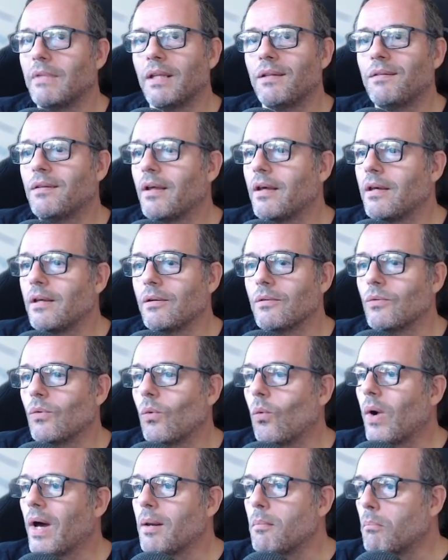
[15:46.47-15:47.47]
let's say,
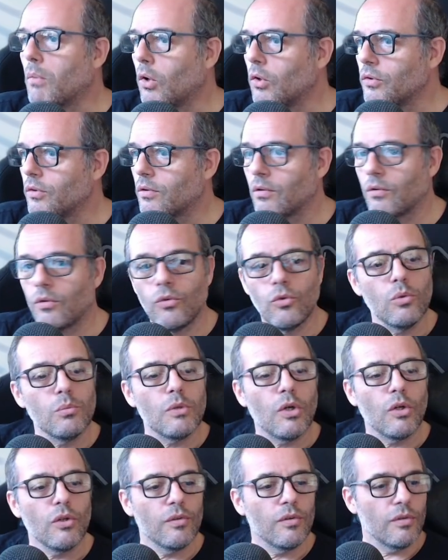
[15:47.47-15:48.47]
1 month, 2
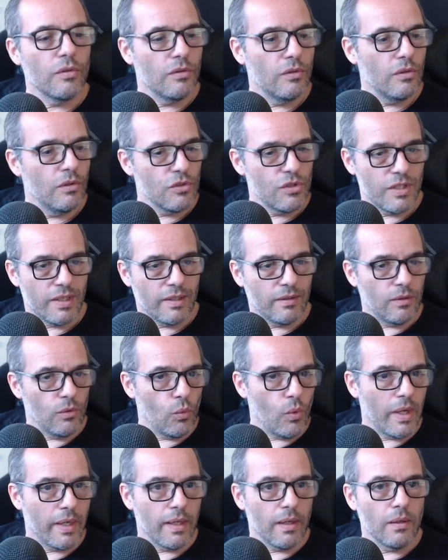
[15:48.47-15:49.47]
months, not just
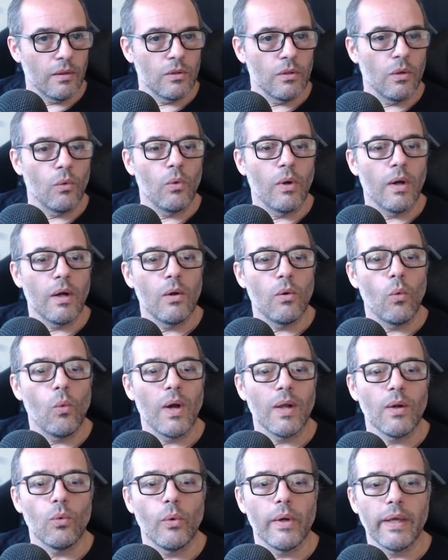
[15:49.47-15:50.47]

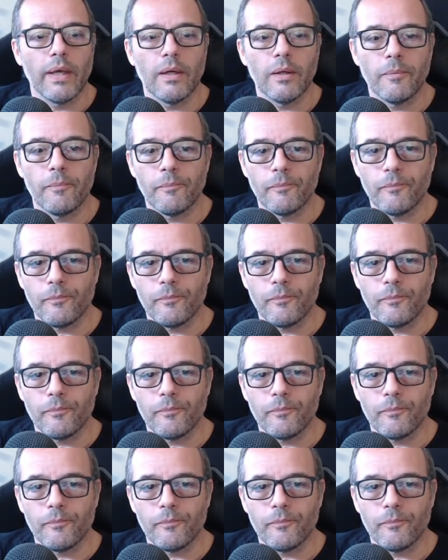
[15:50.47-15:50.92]
one week.